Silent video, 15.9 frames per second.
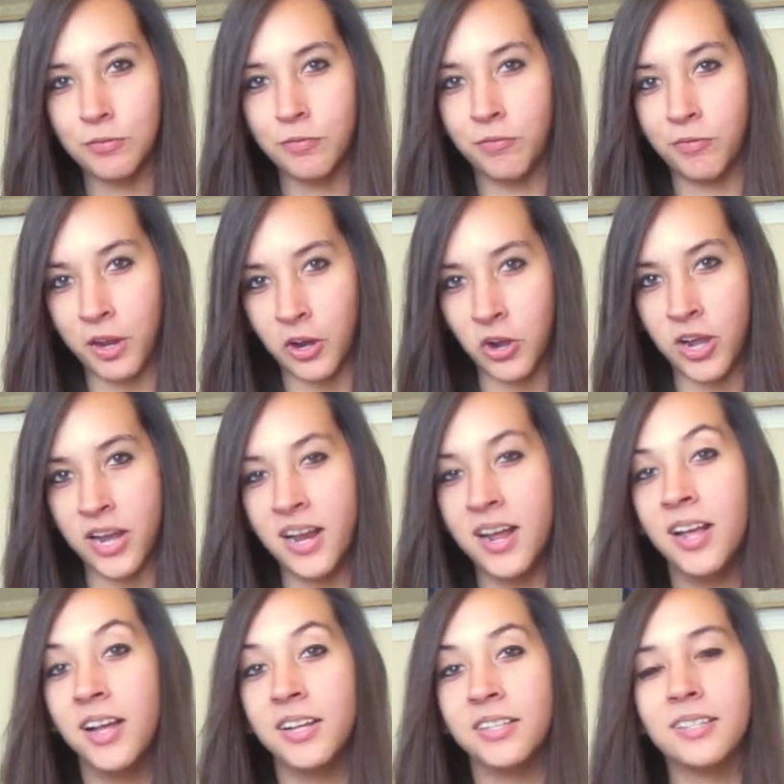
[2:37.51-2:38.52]

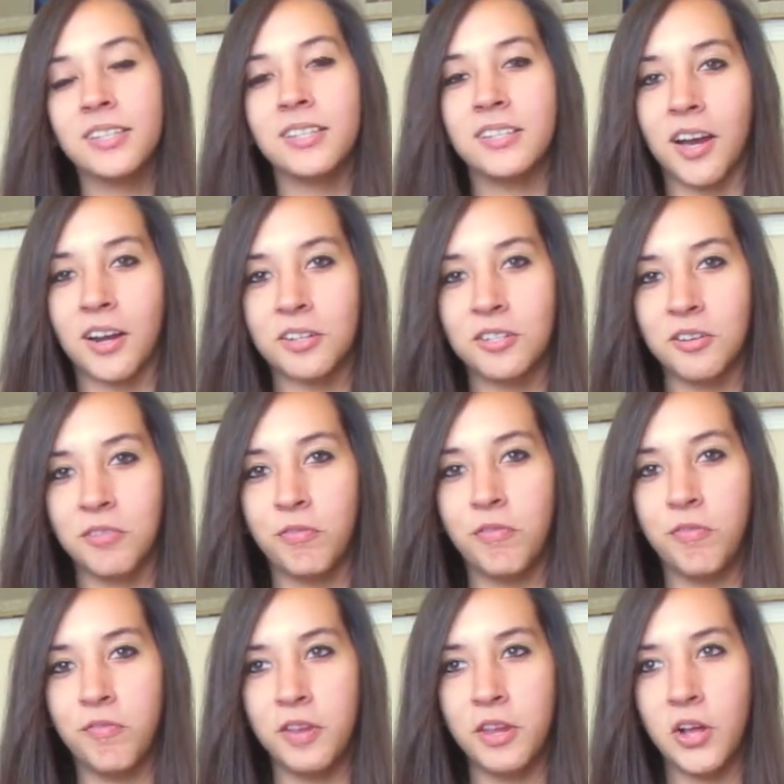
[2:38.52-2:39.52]
very seductive
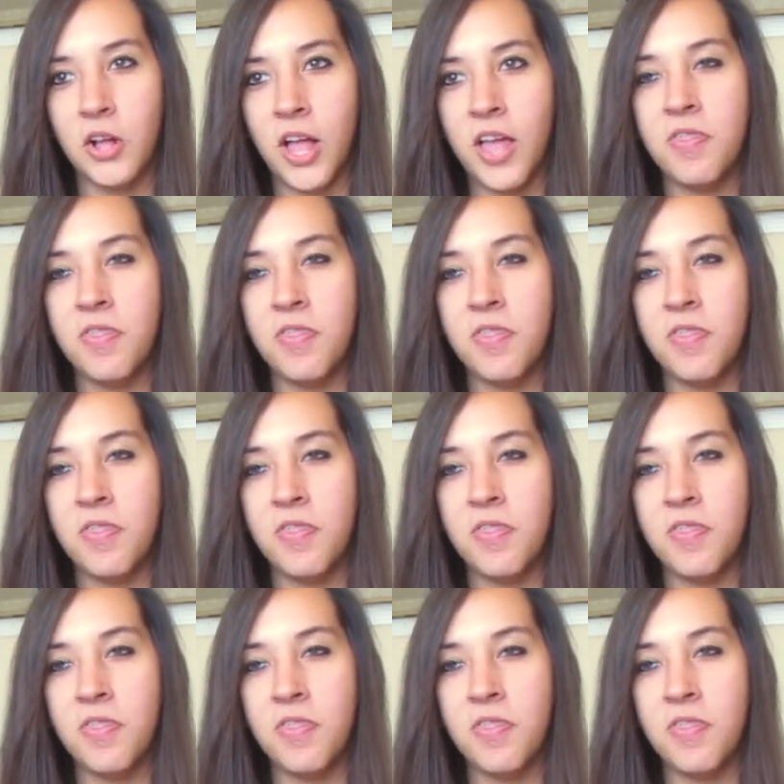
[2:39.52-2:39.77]
feel,